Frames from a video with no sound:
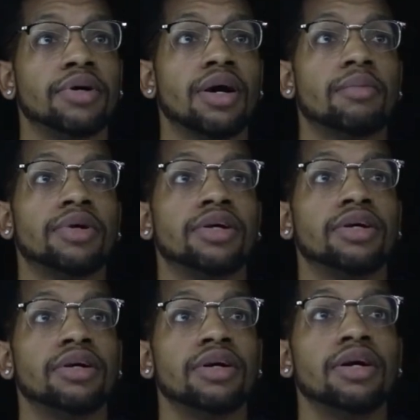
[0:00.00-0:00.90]
but I'm
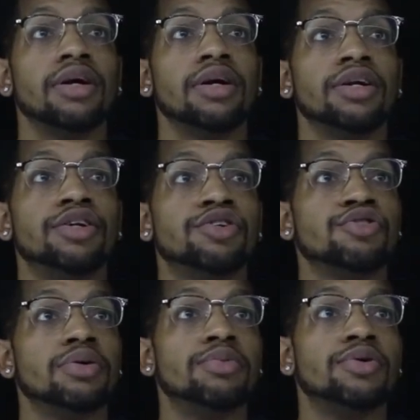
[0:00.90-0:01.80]
gonna
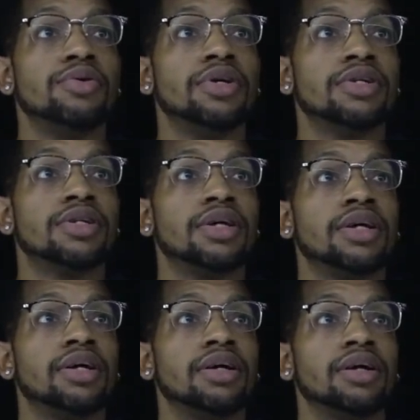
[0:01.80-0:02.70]
distribute this
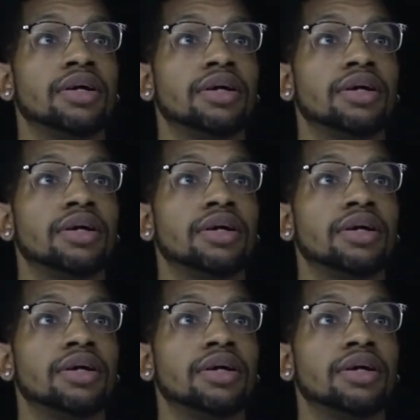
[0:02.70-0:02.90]
thing